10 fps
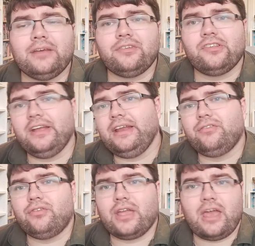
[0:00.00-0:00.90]
Never Say
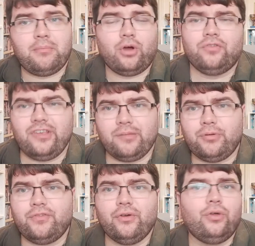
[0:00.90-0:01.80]
Never Again, but obviously I
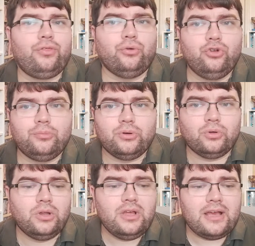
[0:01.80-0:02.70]
prefer
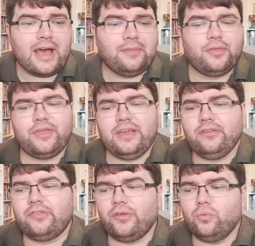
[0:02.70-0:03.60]
Thunderball, and the
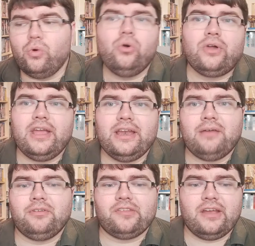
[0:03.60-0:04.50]
things that work in
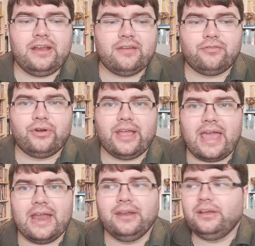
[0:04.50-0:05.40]
Never Say Never
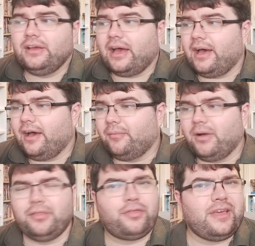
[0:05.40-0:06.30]
Again
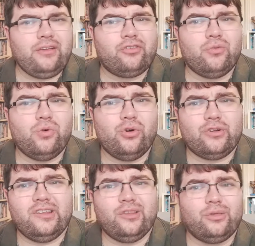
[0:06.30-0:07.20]
are the things that
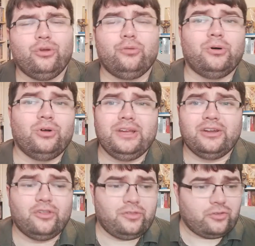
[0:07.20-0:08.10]
worked in Thunderball, you
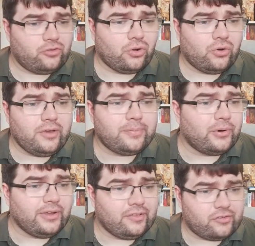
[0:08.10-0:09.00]
know, the story
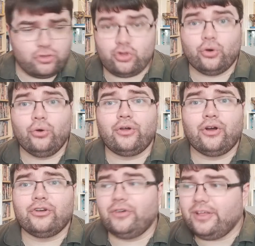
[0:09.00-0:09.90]
points and Sean
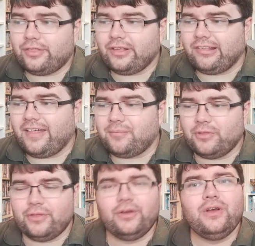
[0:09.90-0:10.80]
Connery and things like that.
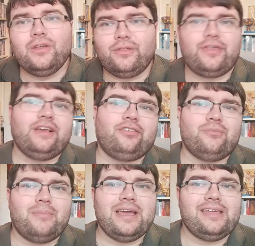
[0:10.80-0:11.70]
But the things that
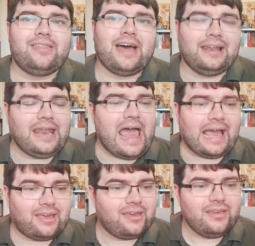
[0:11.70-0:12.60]
make that
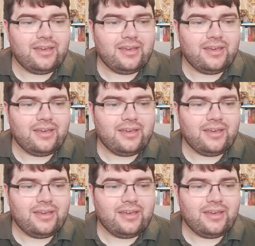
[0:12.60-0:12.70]
lack,